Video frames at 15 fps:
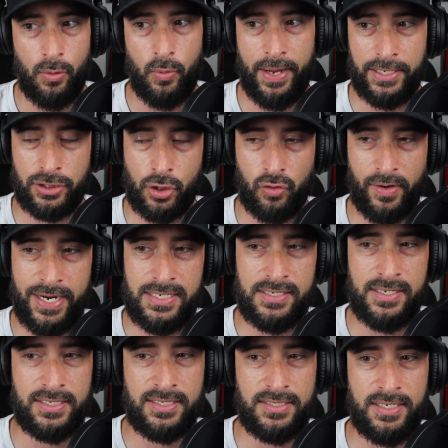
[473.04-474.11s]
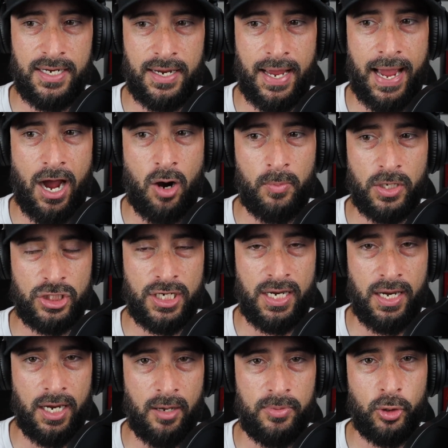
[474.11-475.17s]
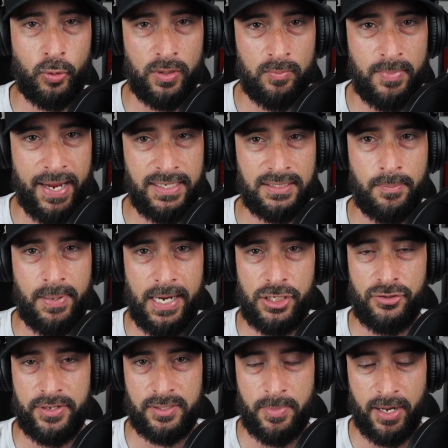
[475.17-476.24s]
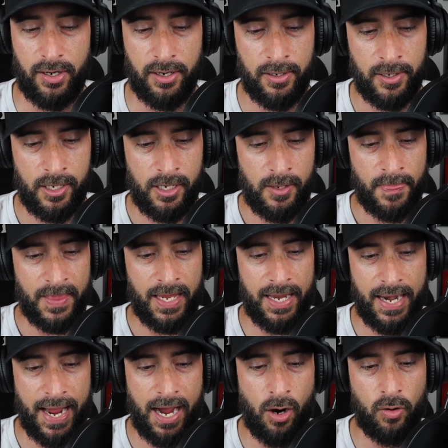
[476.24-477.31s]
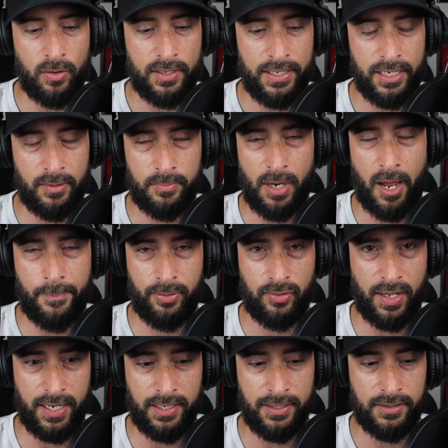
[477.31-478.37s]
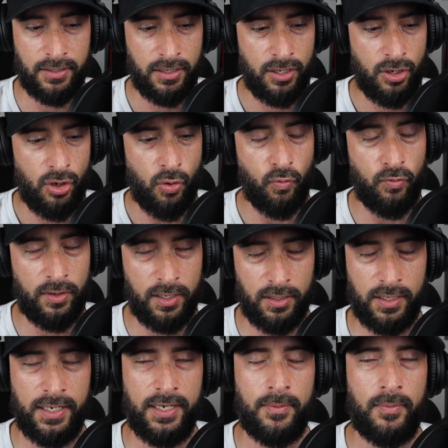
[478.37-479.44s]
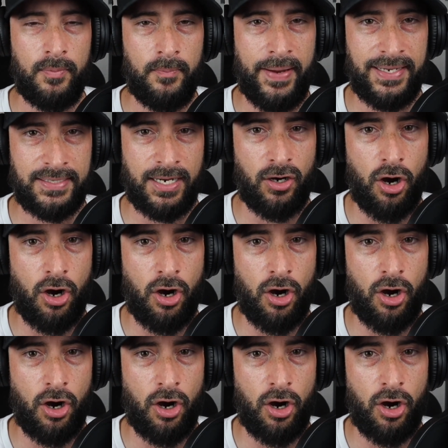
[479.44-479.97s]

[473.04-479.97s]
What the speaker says: it's crazy to see how much Cam Newton makes the Patriots better, and how him not playing really makes that